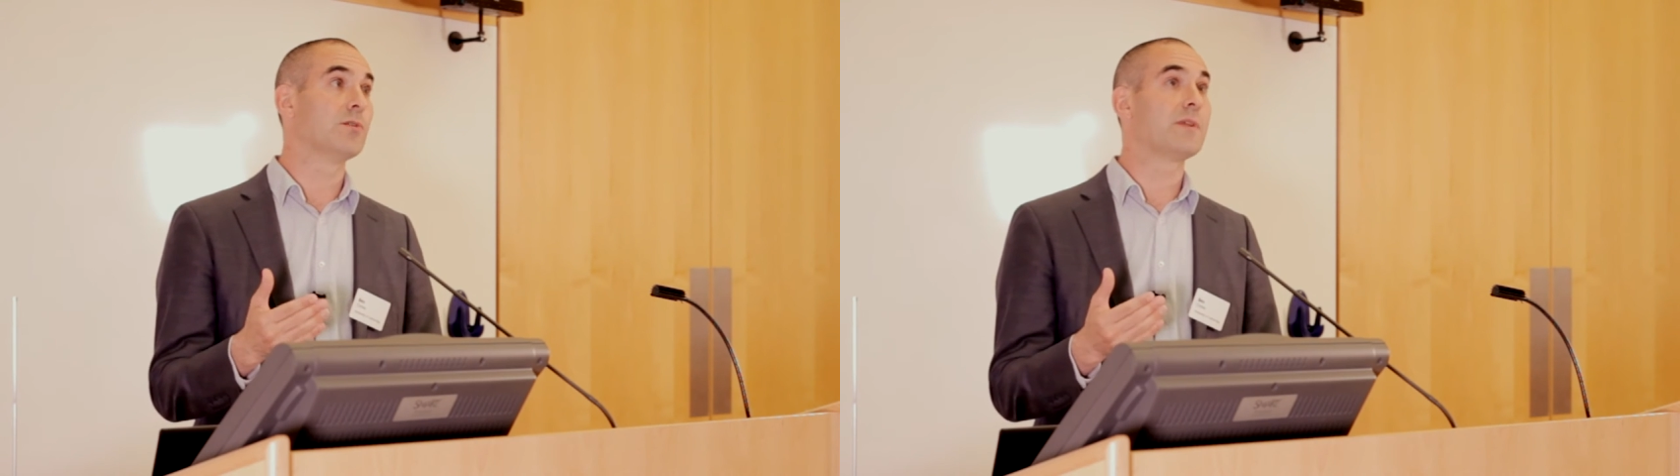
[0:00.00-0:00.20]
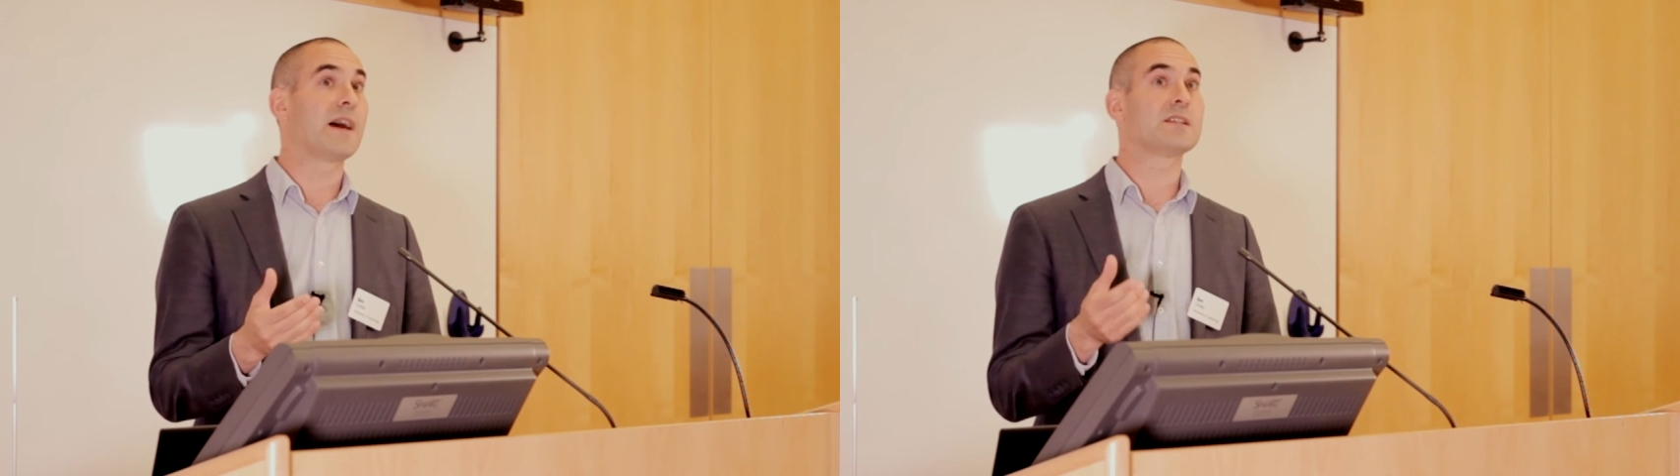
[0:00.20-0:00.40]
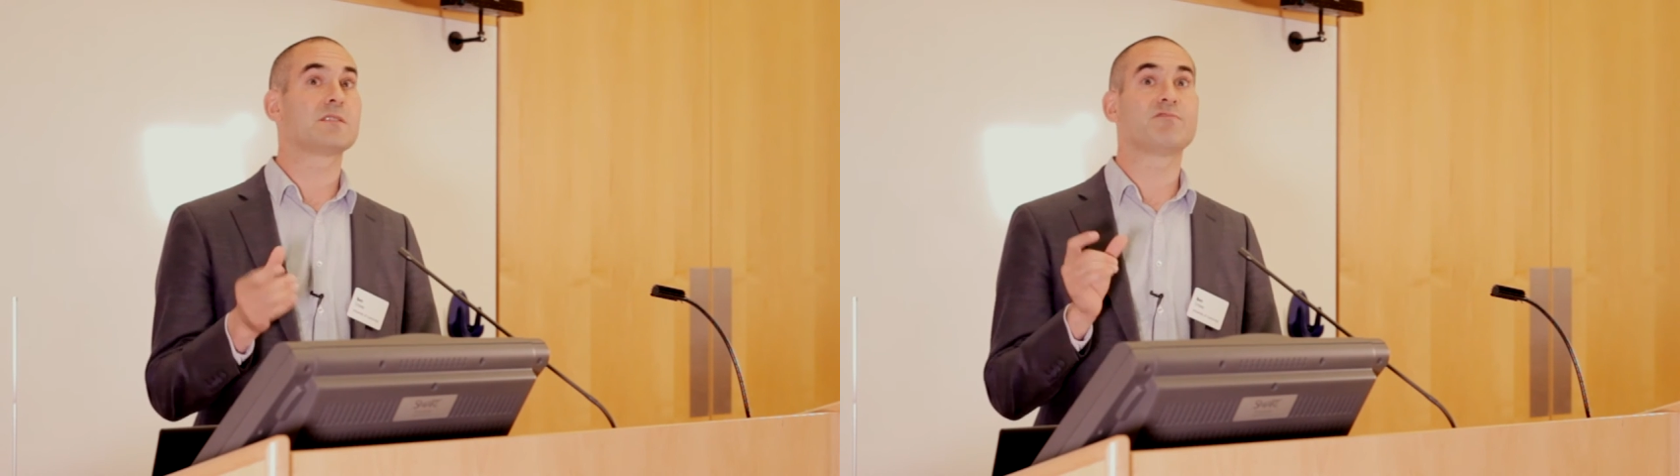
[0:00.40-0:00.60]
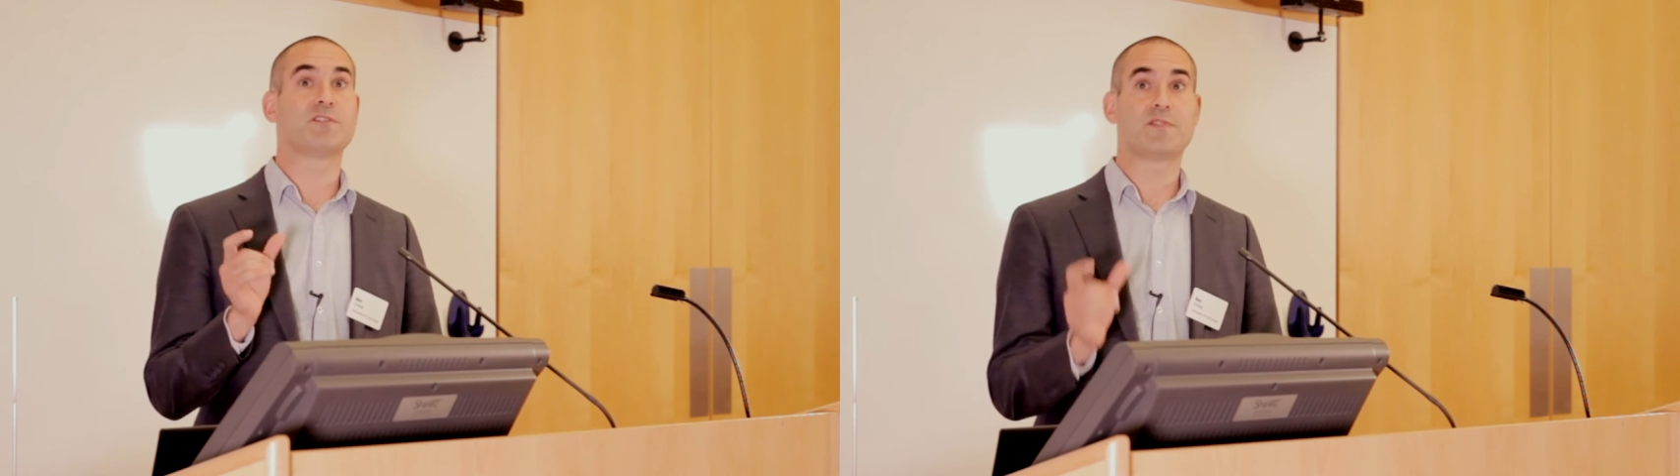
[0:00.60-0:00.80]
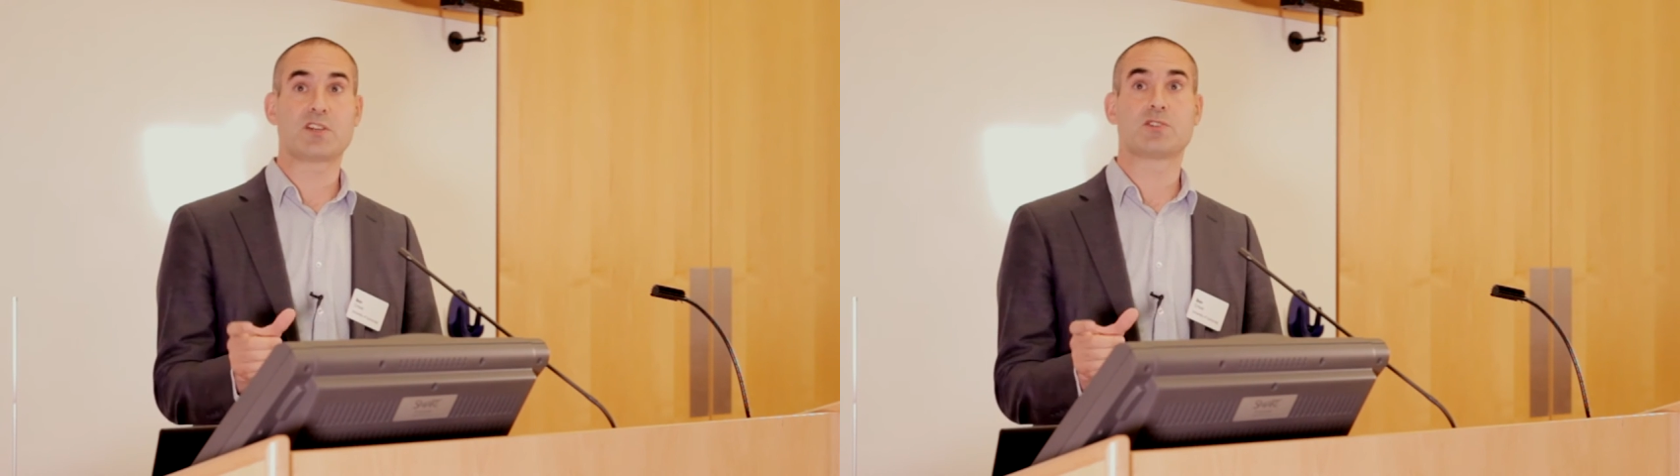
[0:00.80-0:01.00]
that
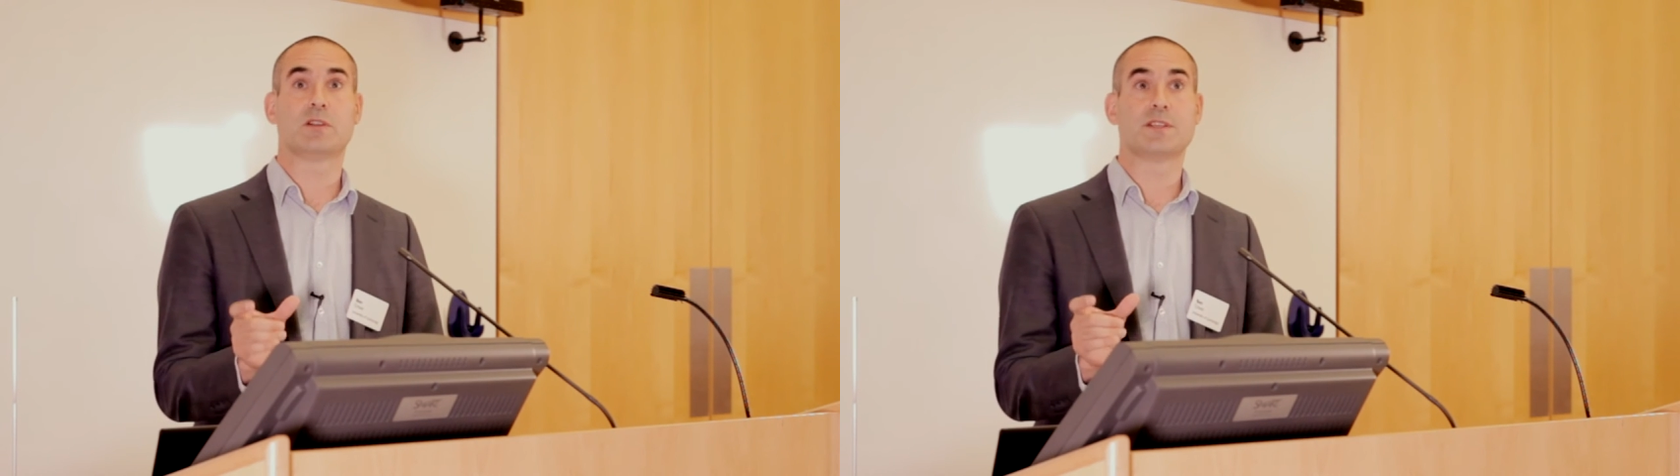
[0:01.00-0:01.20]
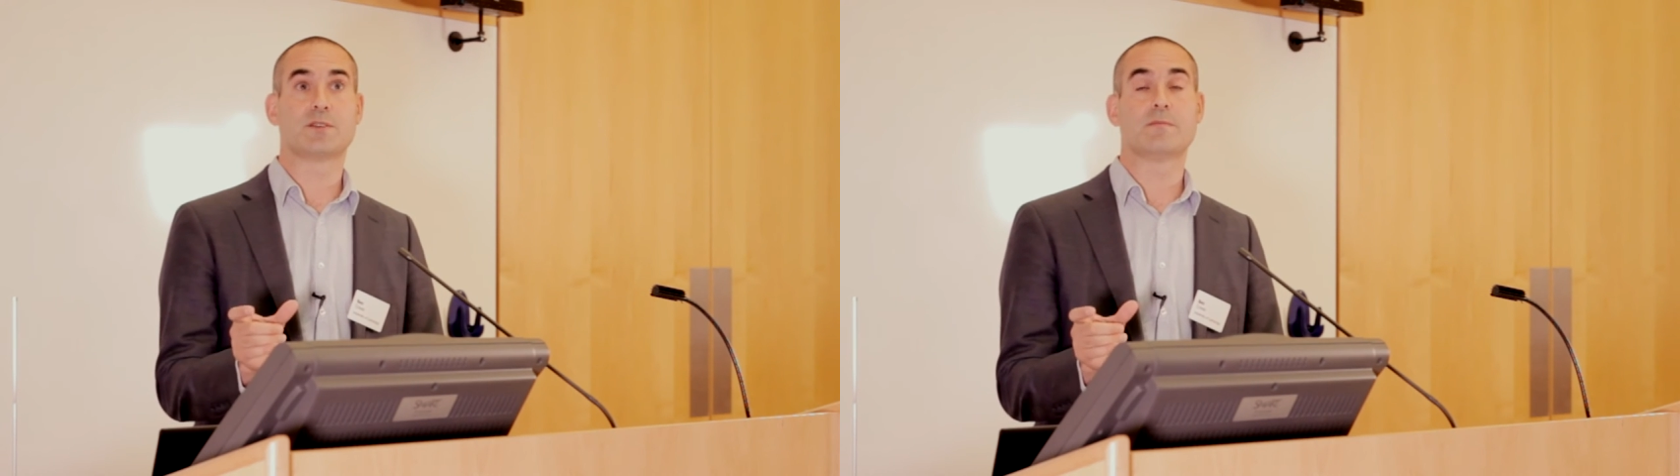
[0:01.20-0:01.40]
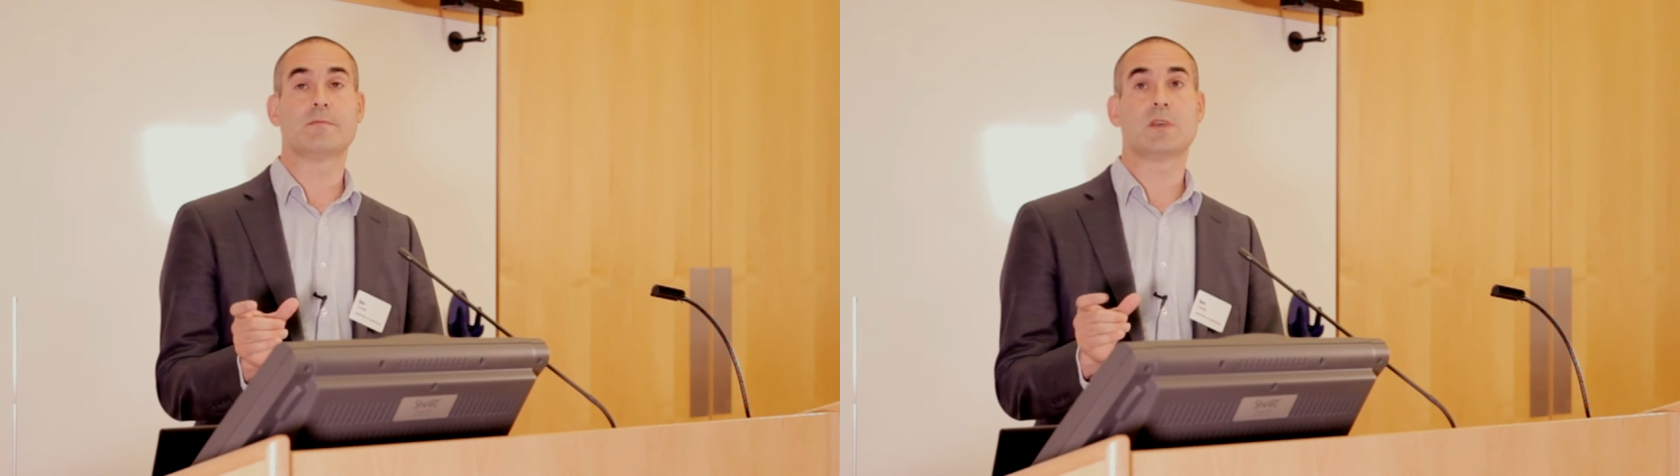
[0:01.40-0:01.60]
professionalism